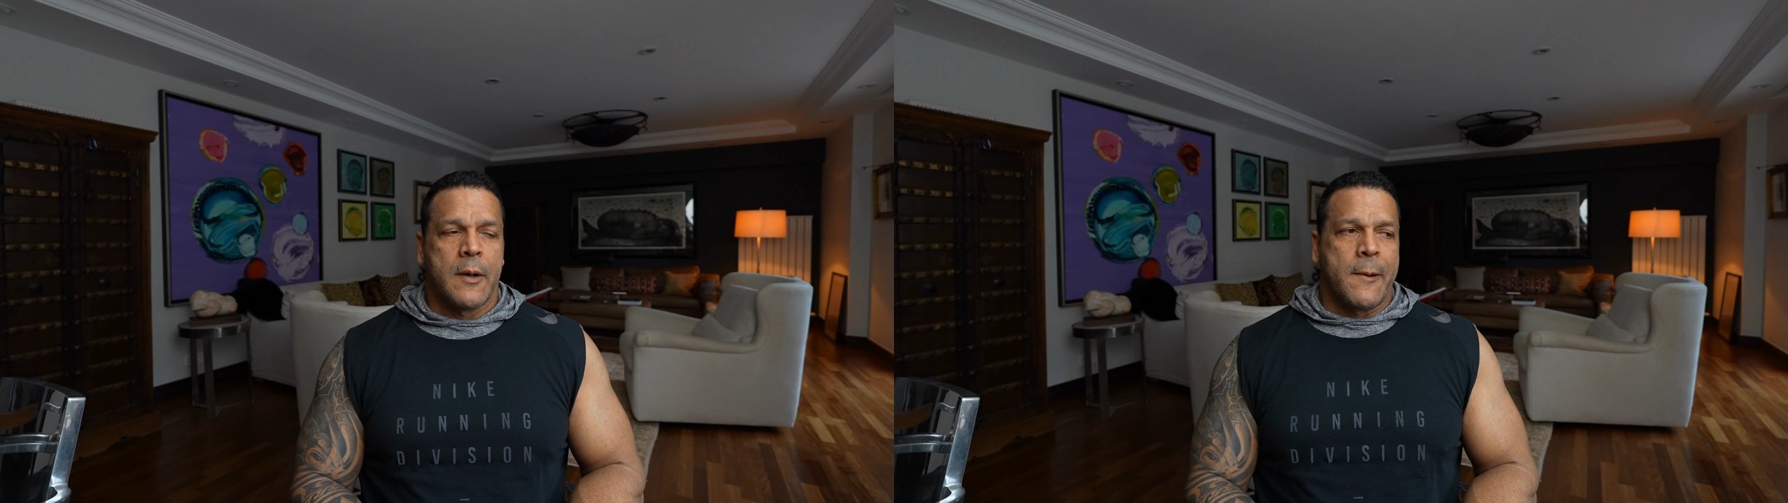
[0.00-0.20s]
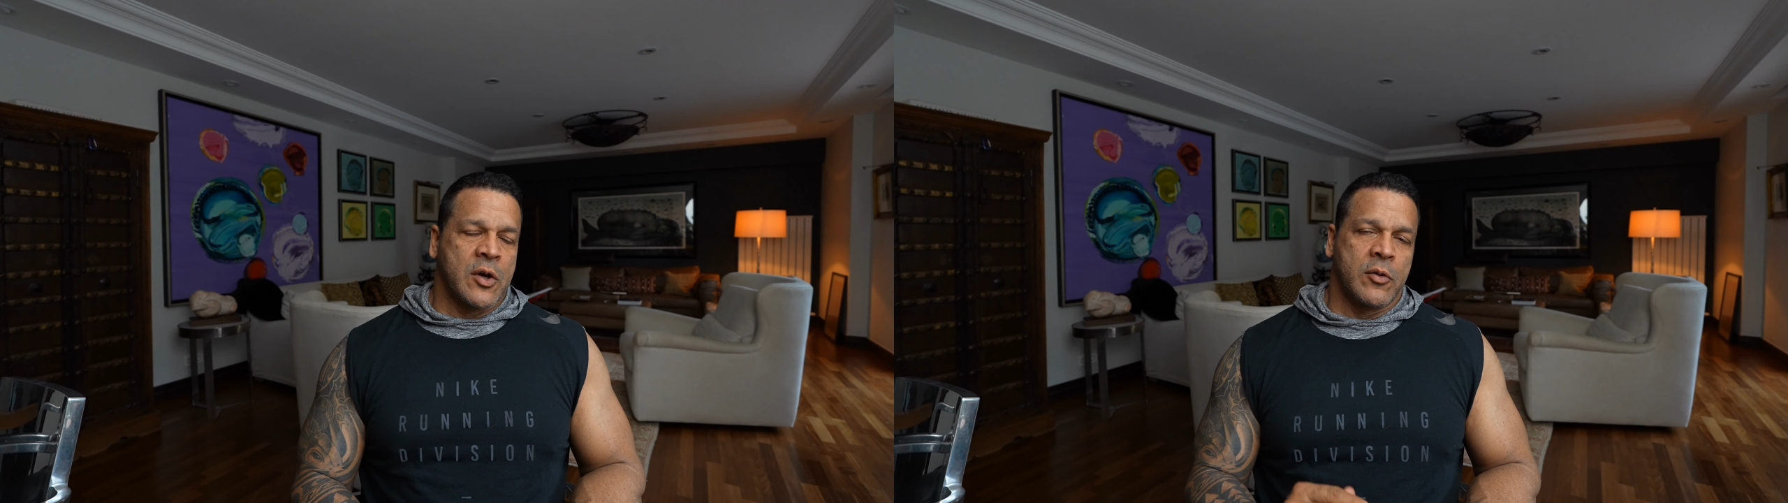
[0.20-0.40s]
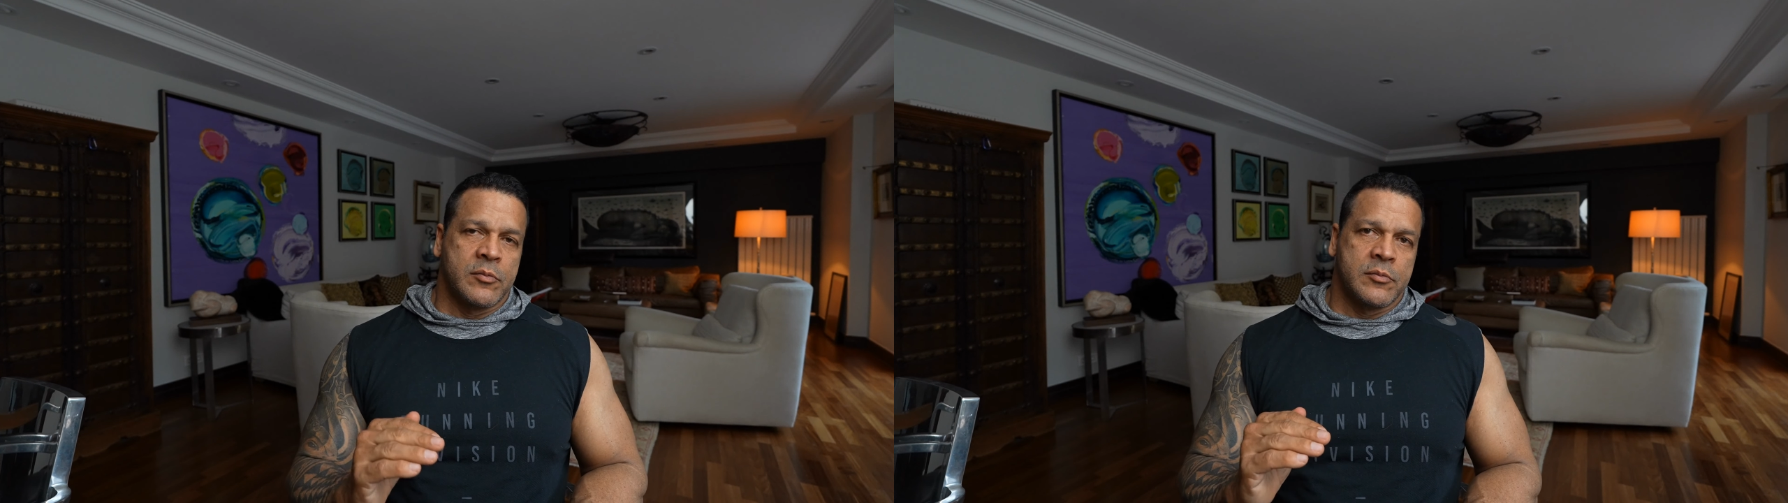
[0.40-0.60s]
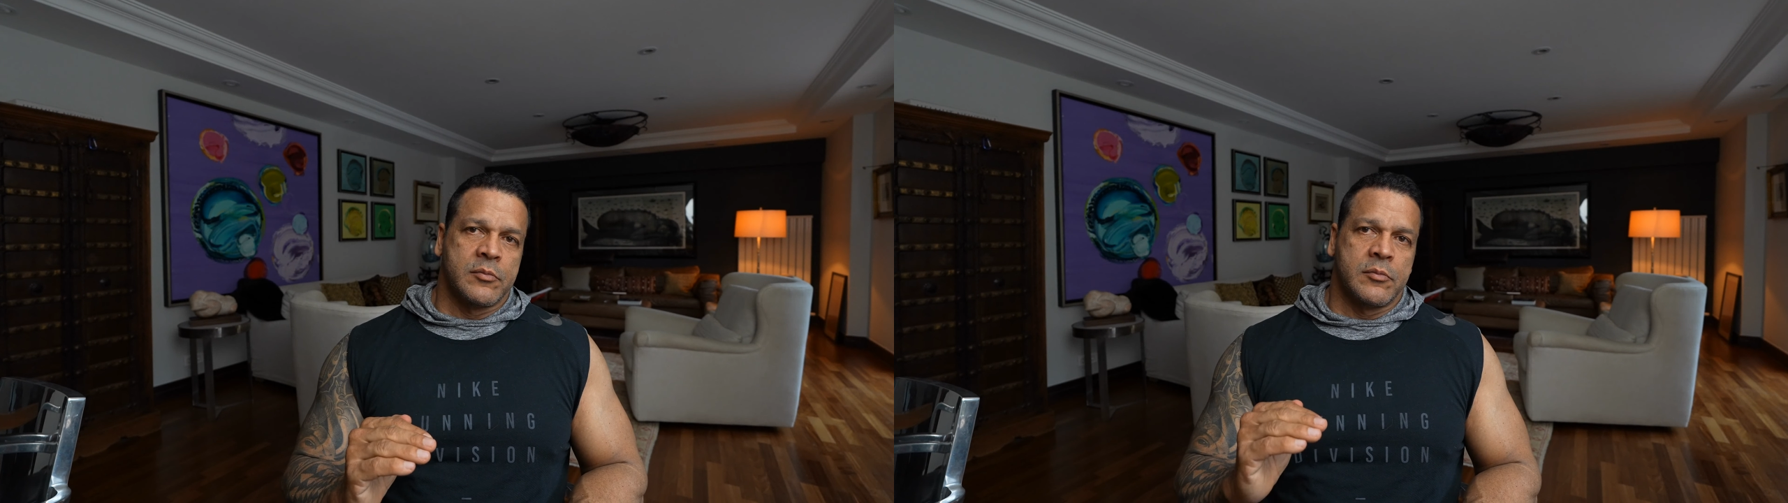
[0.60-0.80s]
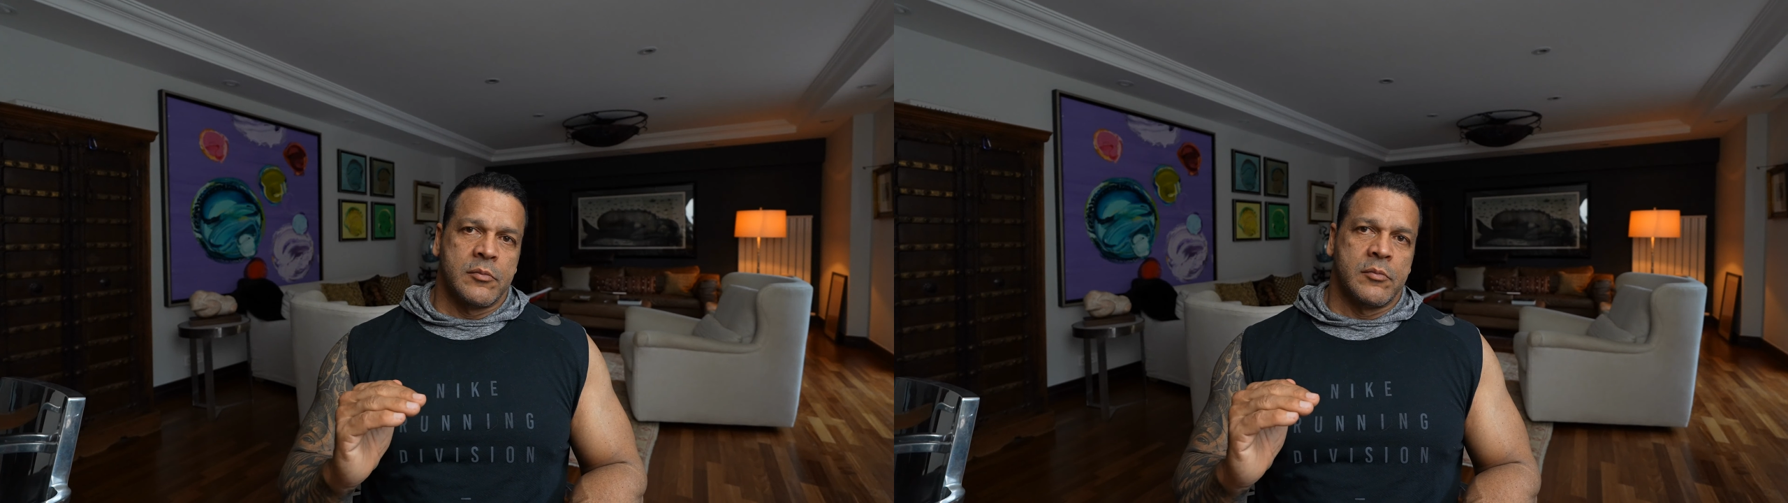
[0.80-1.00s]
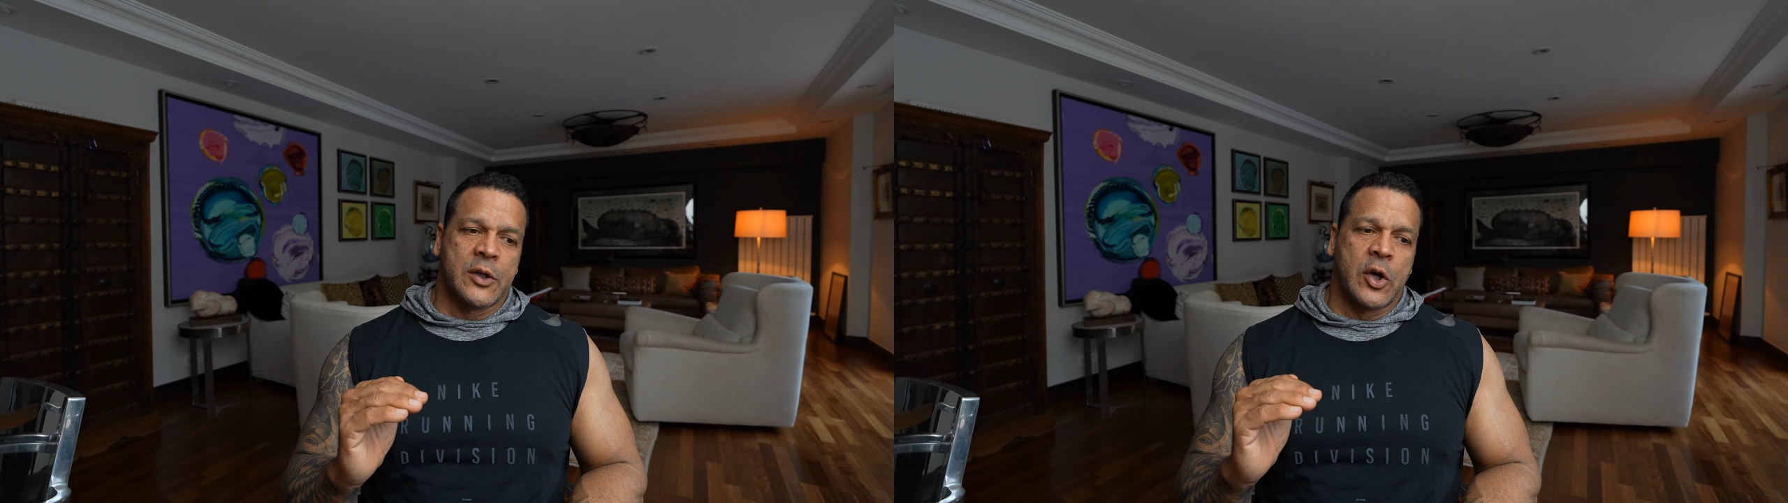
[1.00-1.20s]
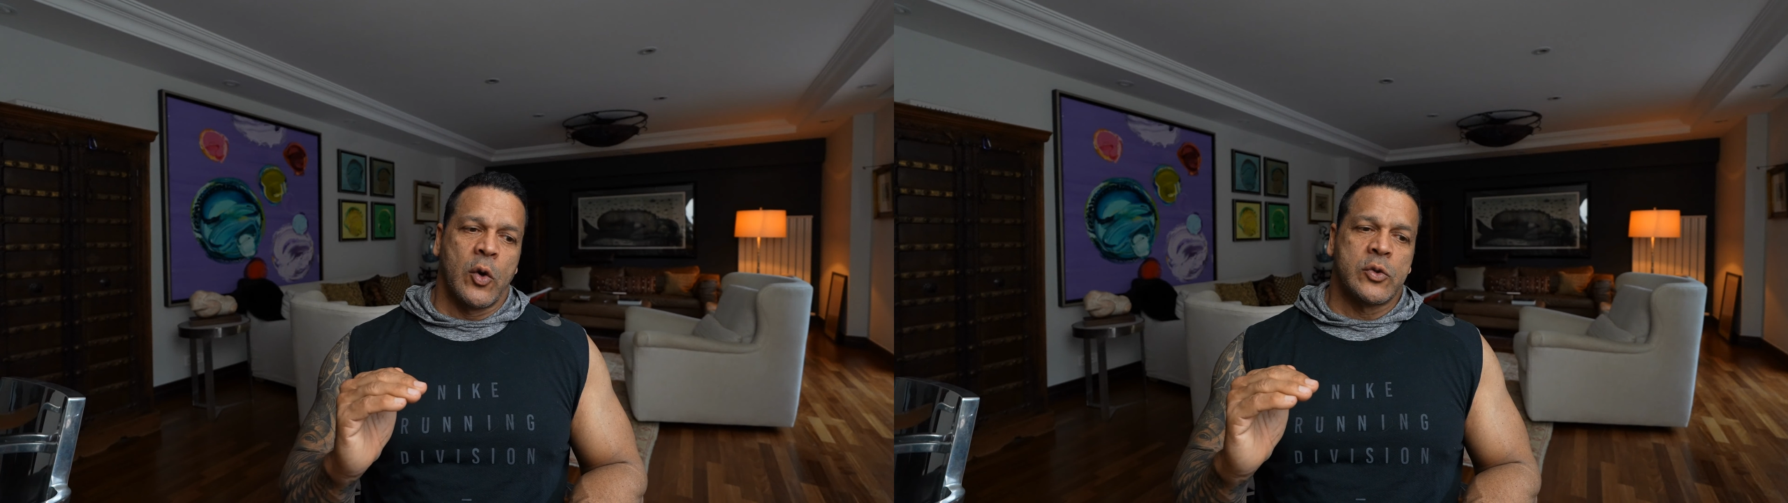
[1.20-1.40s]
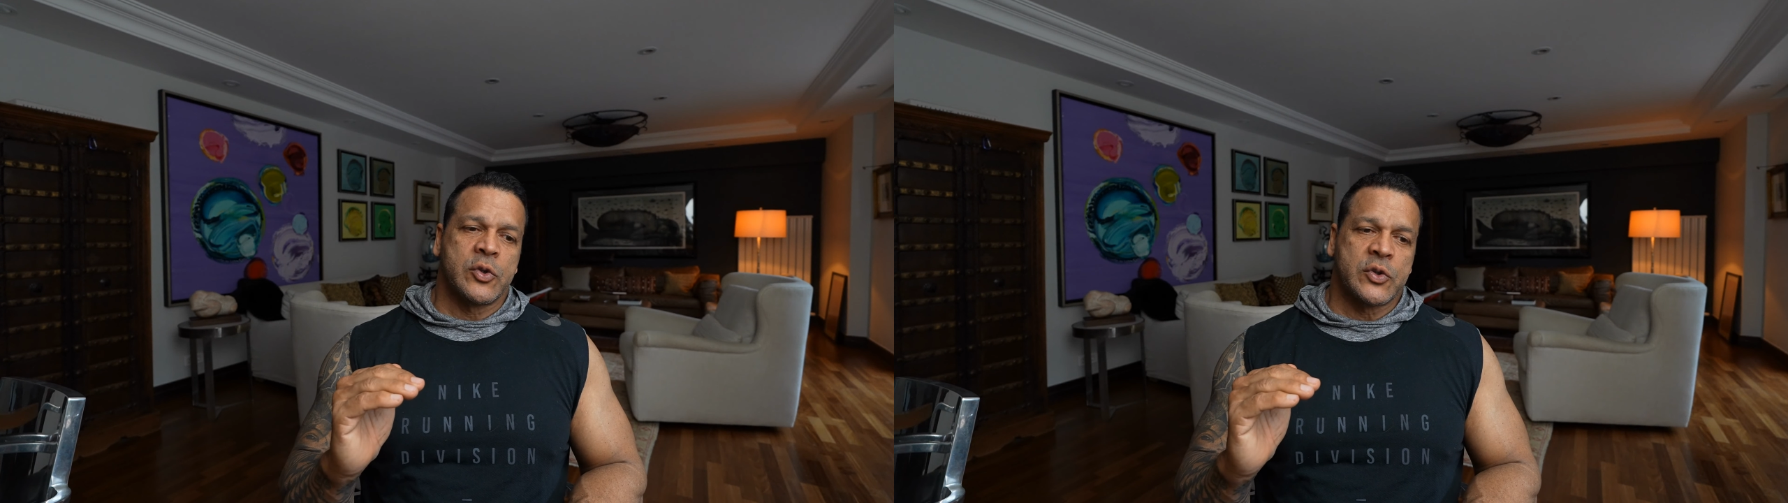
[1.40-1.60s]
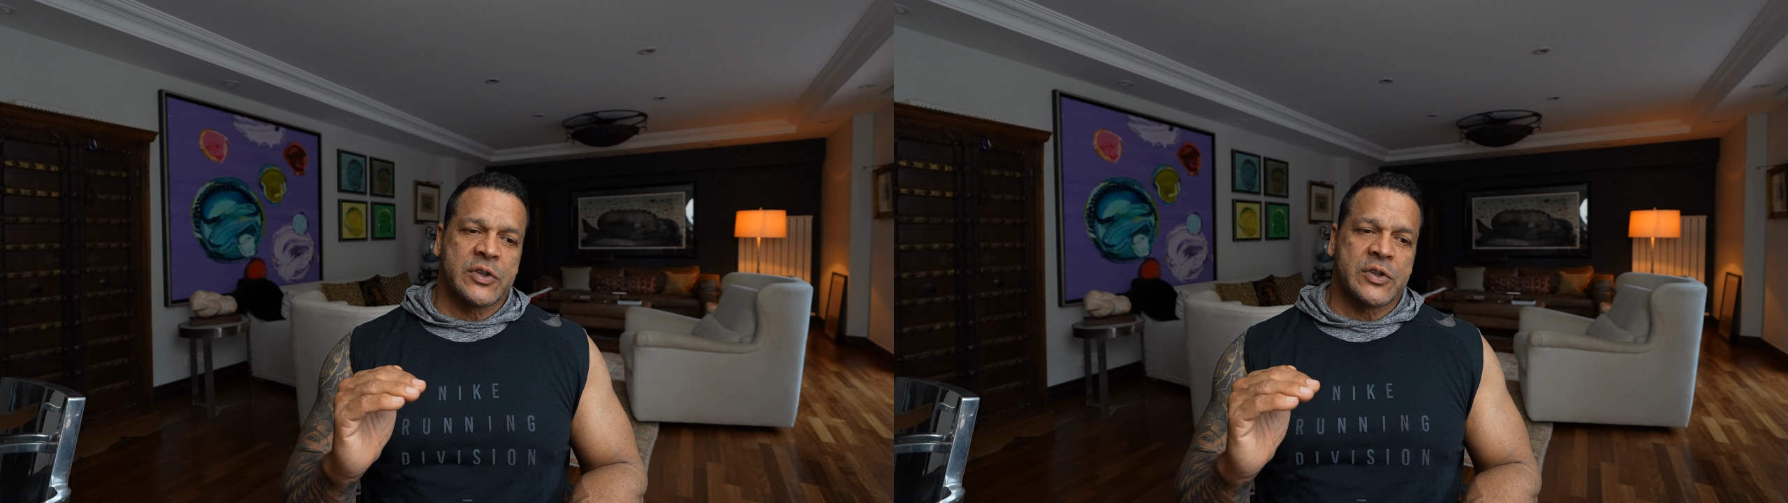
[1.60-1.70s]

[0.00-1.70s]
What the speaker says: So go to